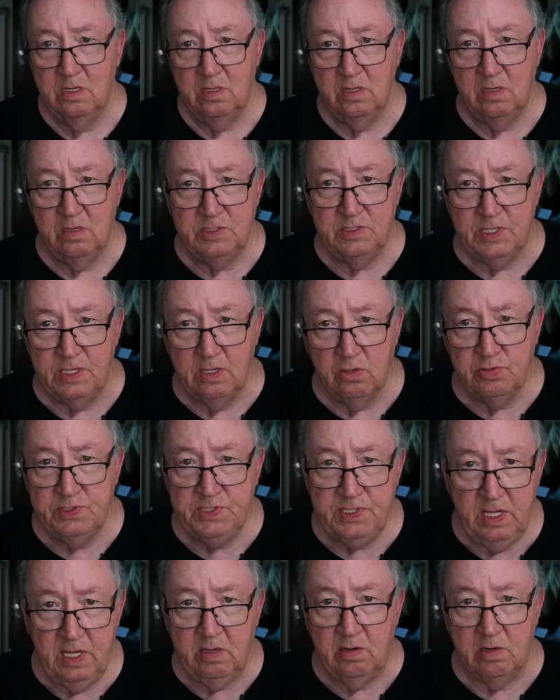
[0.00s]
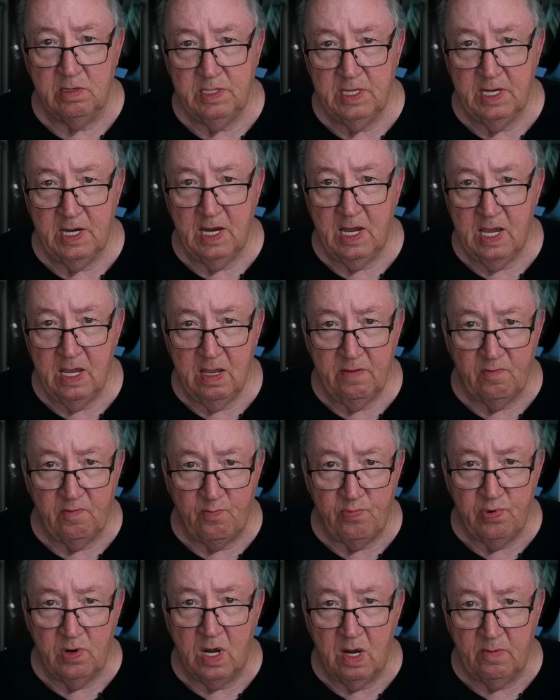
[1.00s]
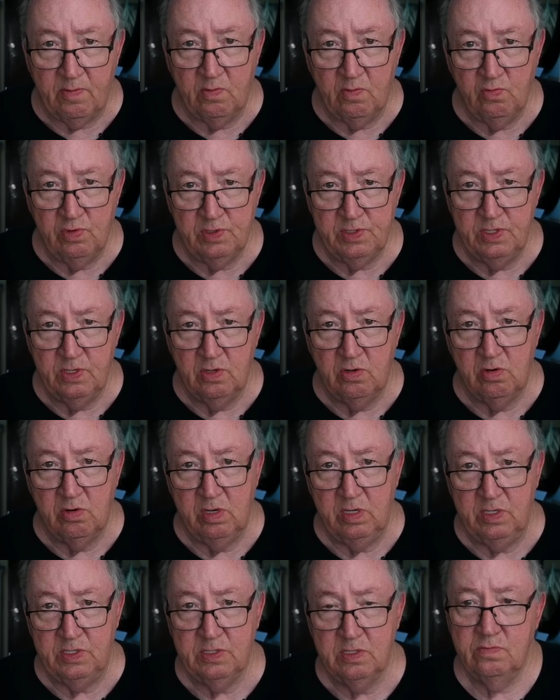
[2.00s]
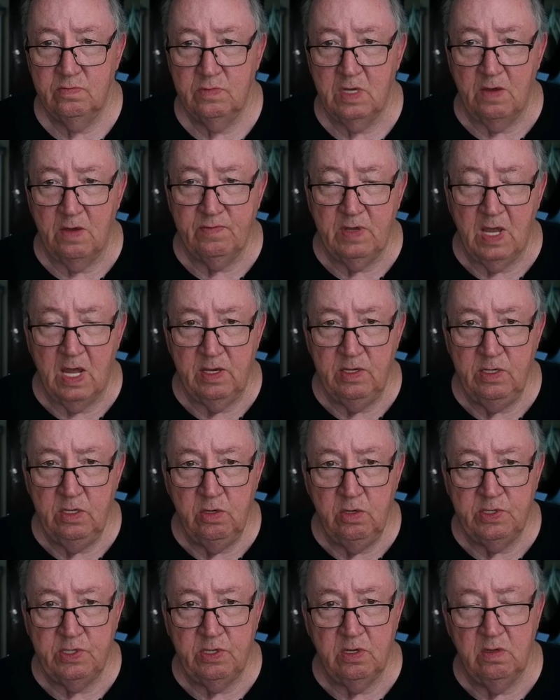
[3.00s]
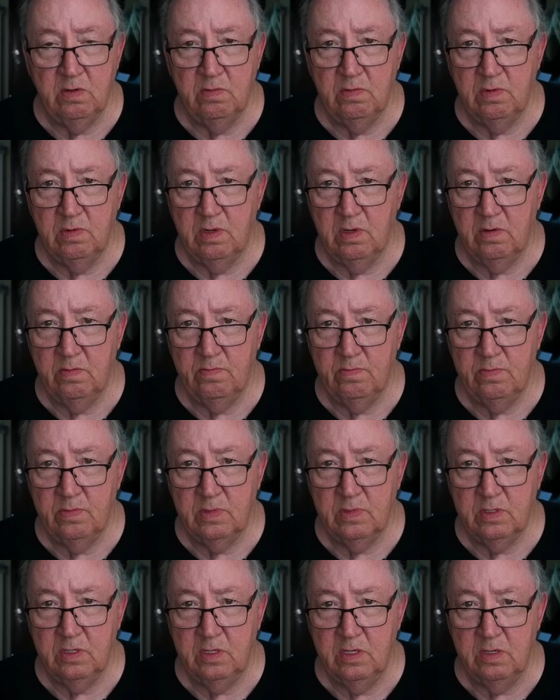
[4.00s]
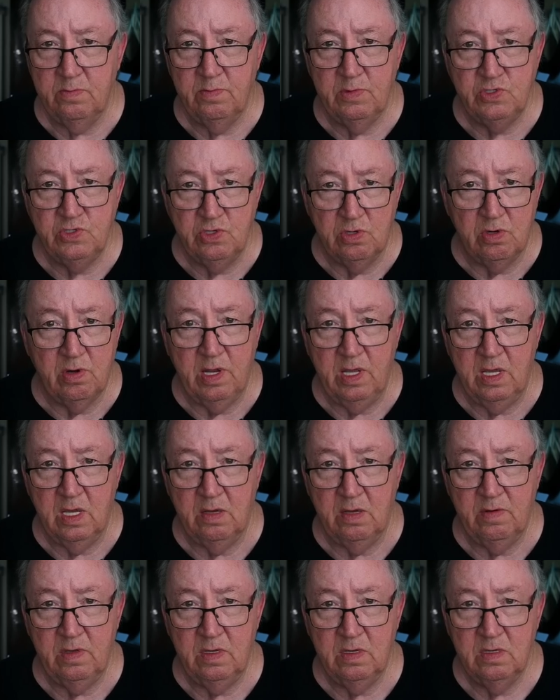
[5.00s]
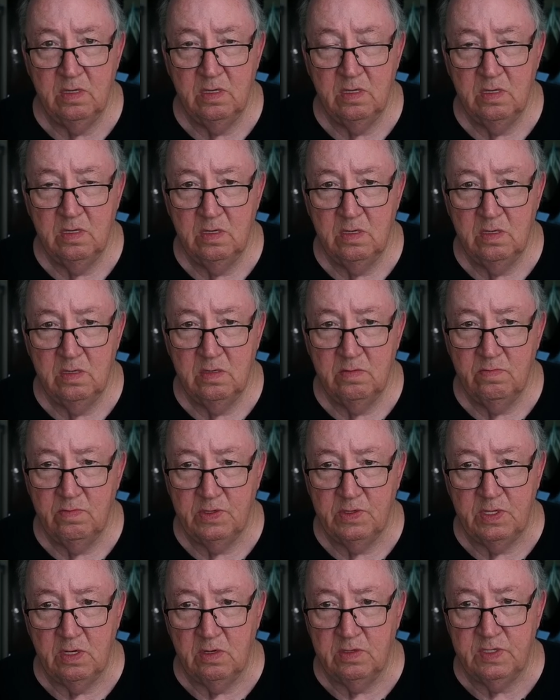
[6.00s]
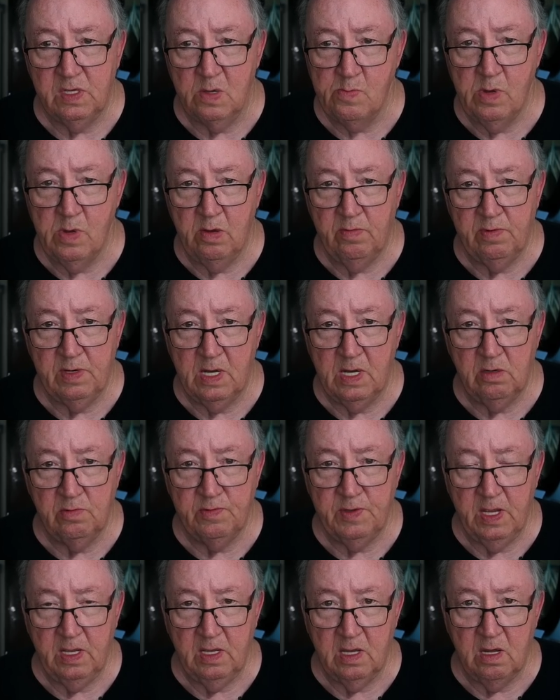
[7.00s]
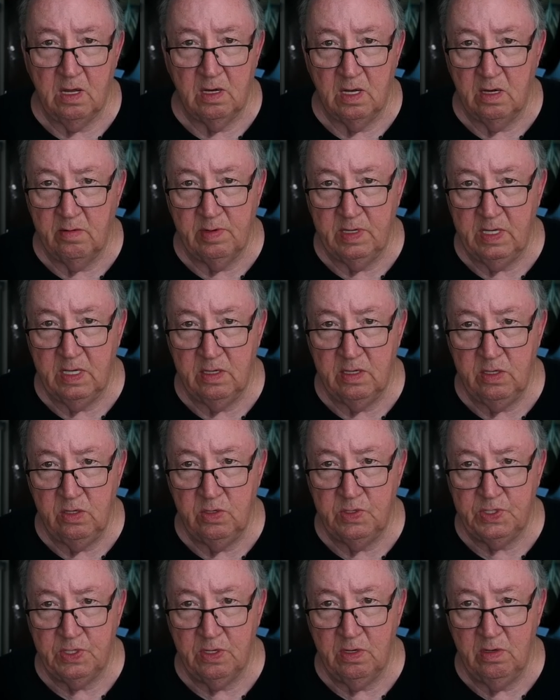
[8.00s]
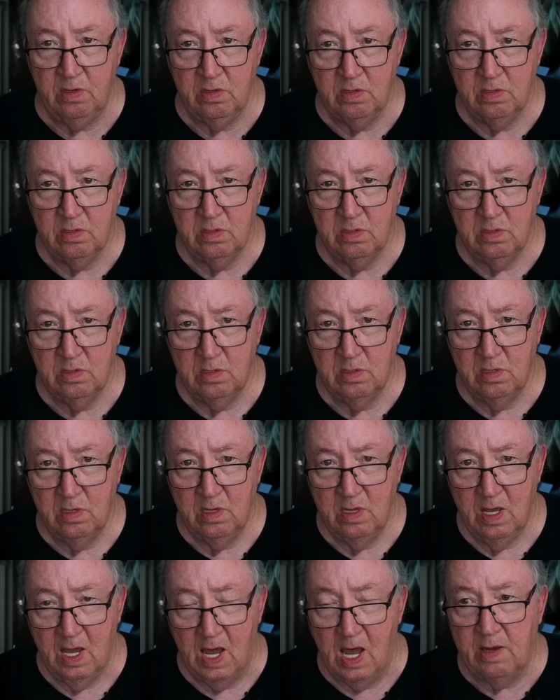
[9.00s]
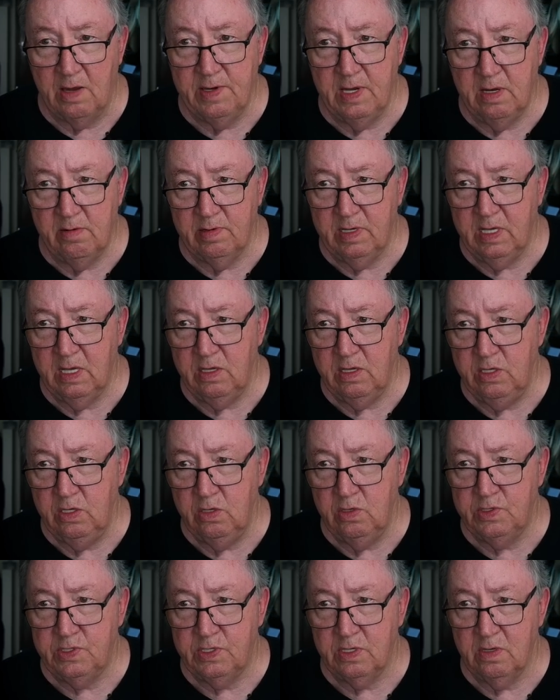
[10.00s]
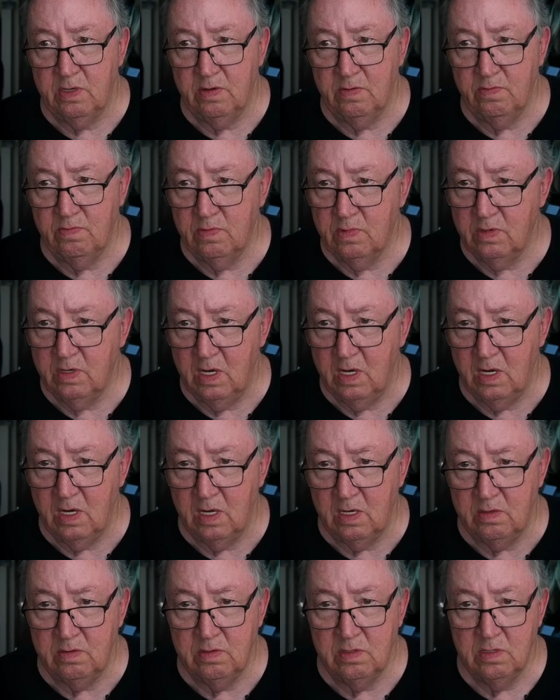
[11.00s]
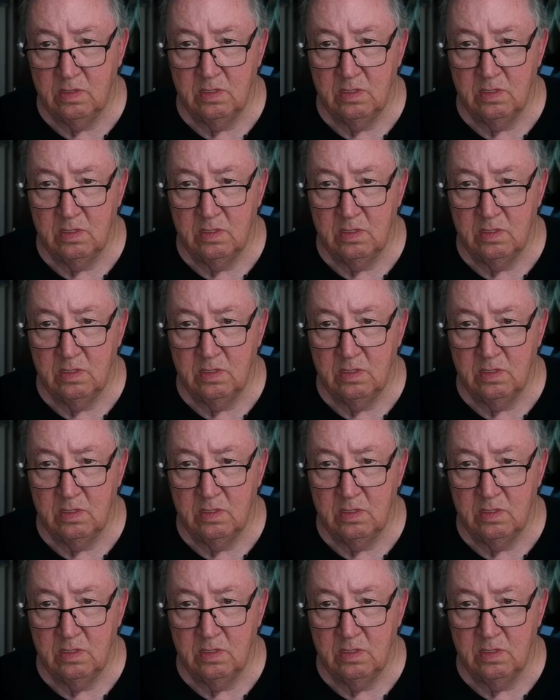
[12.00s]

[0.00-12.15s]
There's no secret that I have a problem with noise. I've gotten used to a good majority of it, but there's some of it I don't think I'll ever get used to. I'll never get used to hearing